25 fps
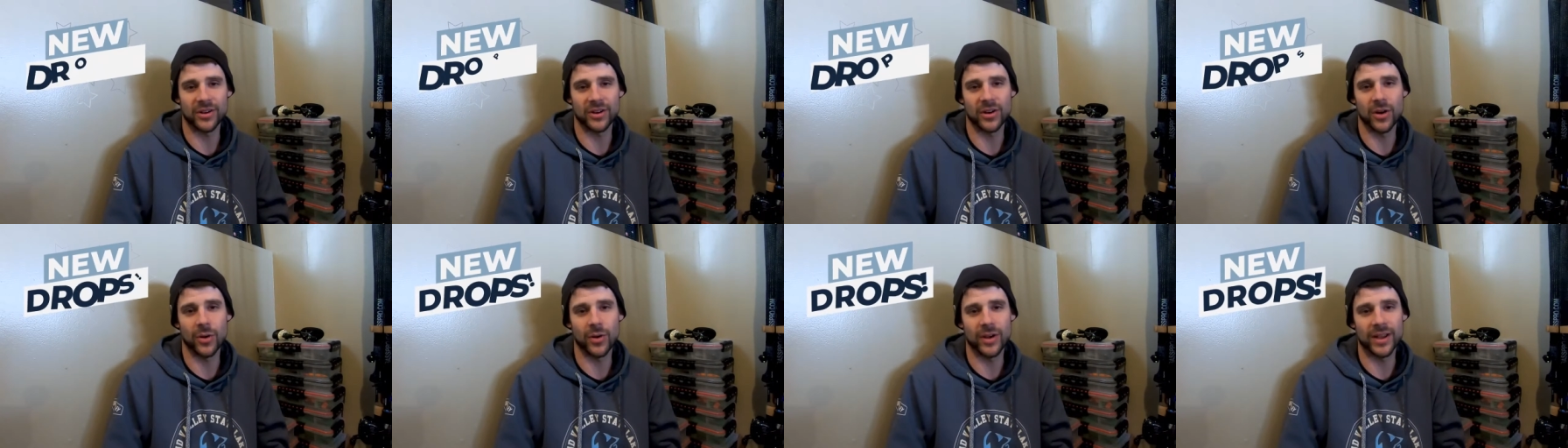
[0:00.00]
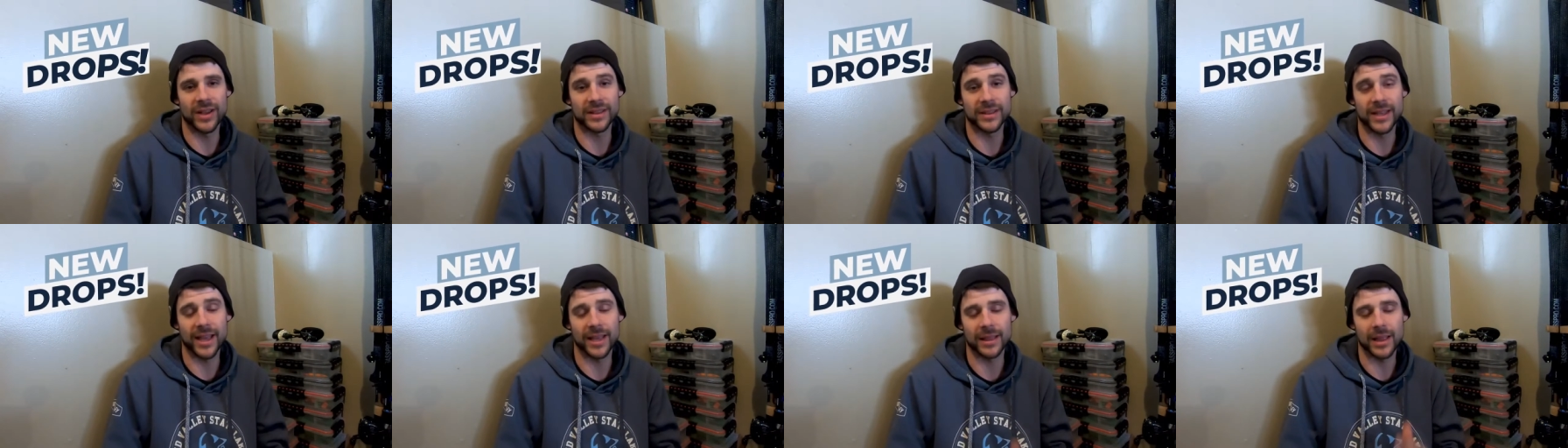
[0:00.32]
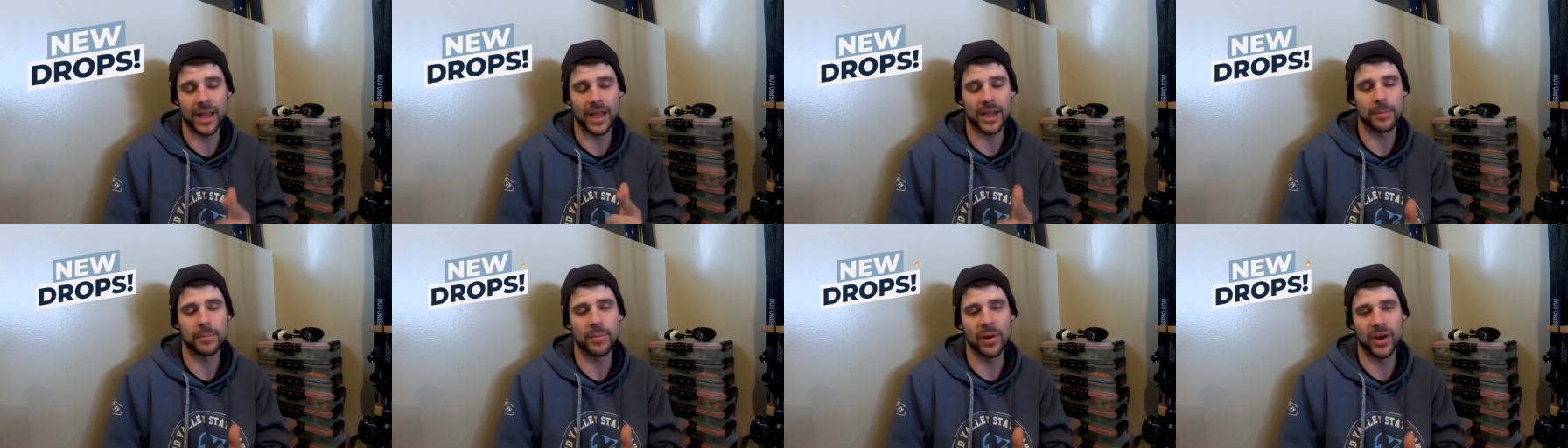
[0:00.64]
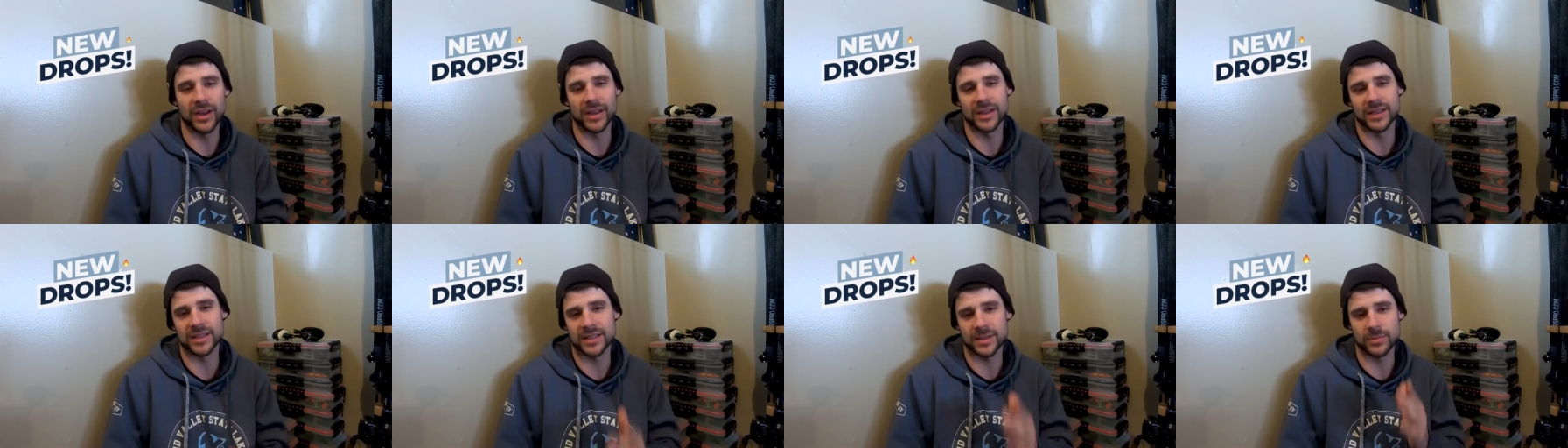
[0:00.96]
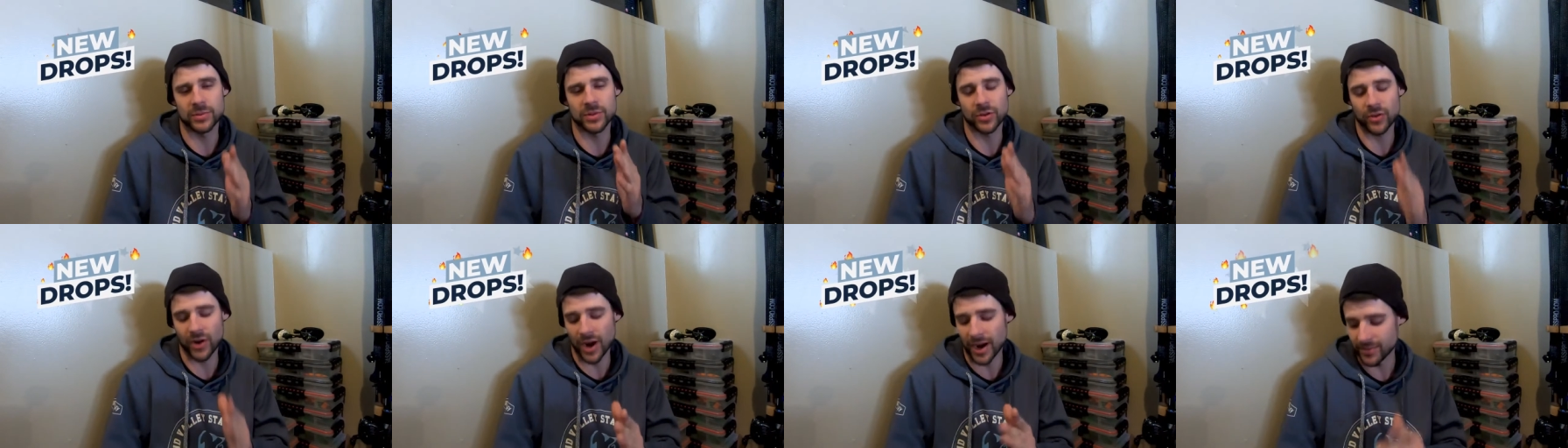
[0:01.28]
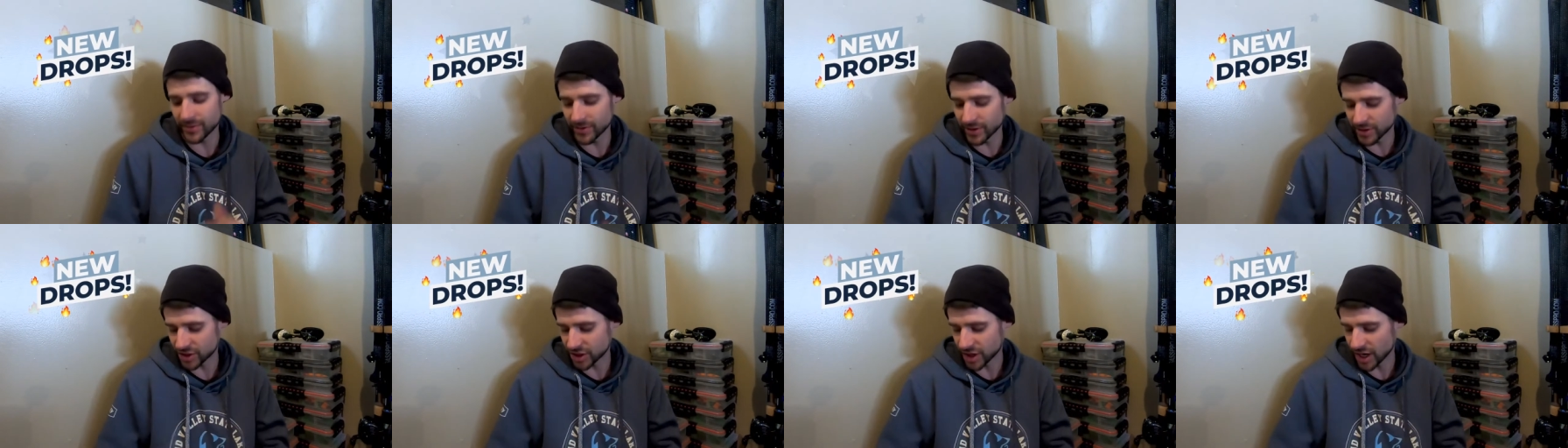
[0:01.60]
go hit that like button, subscribe
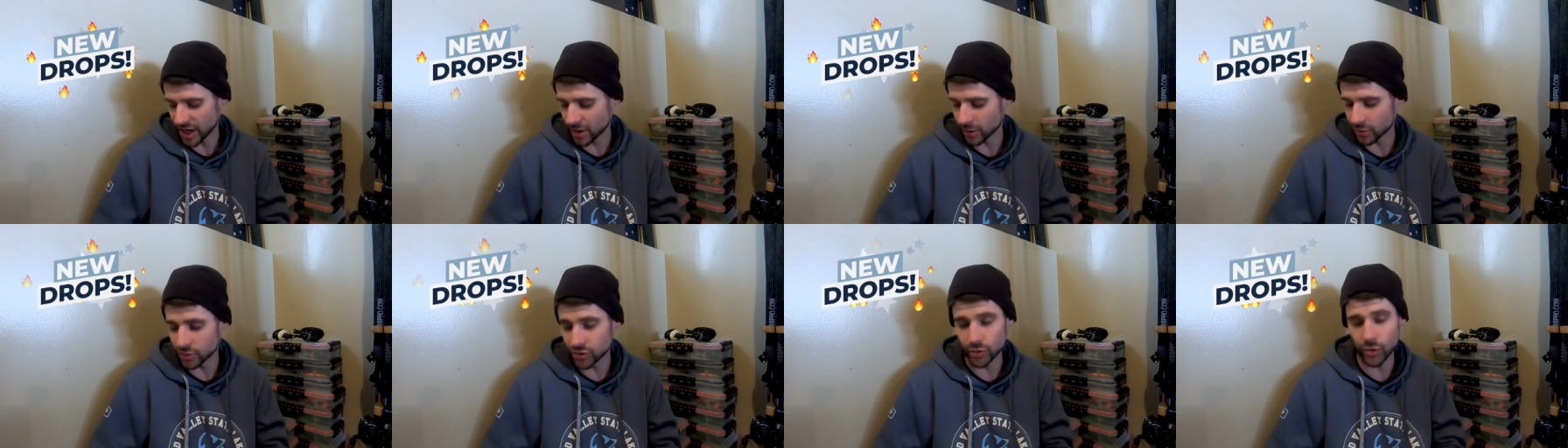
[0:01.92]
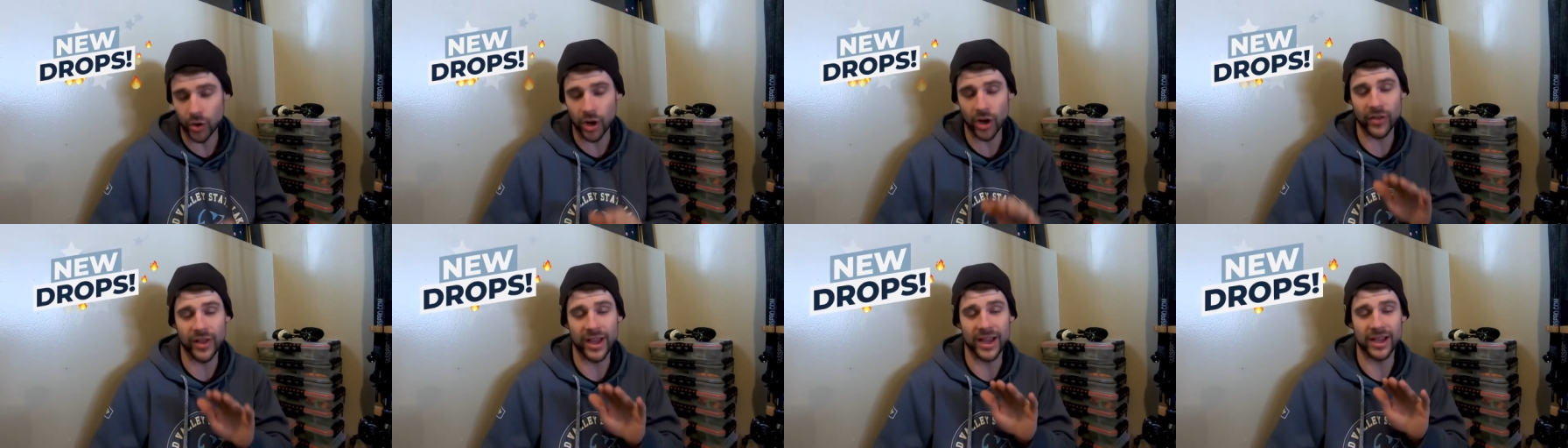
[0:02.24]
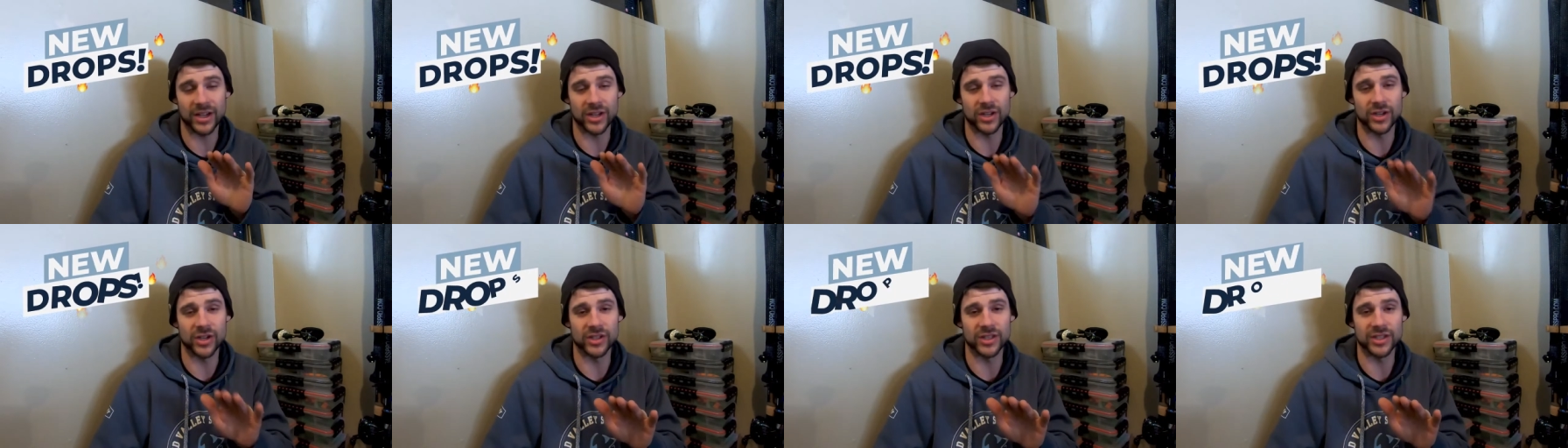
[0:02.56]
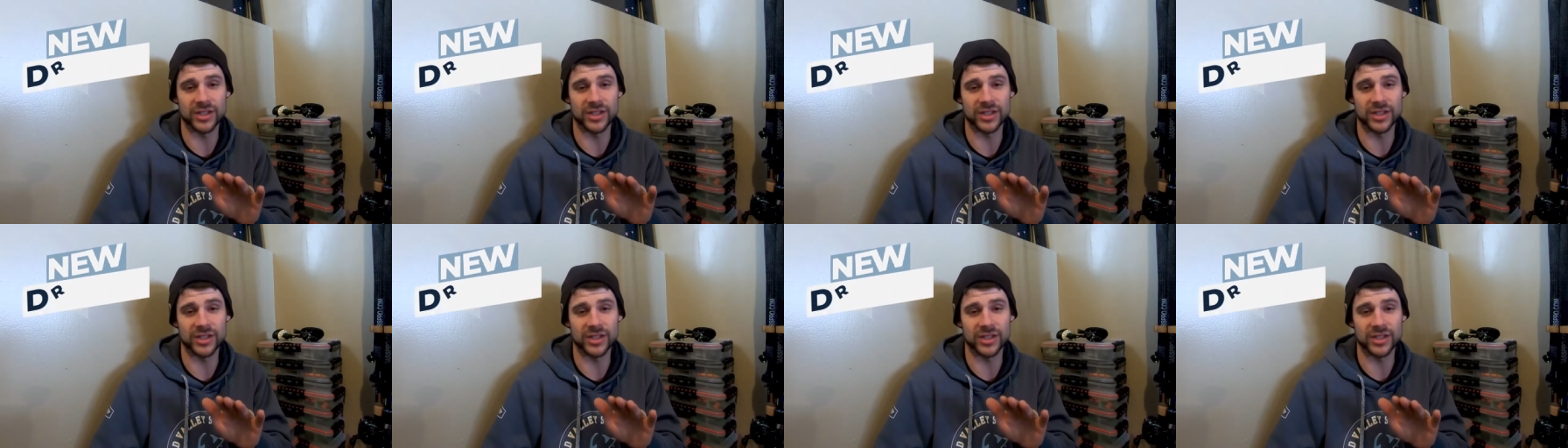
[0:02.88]
to the channel, do all that good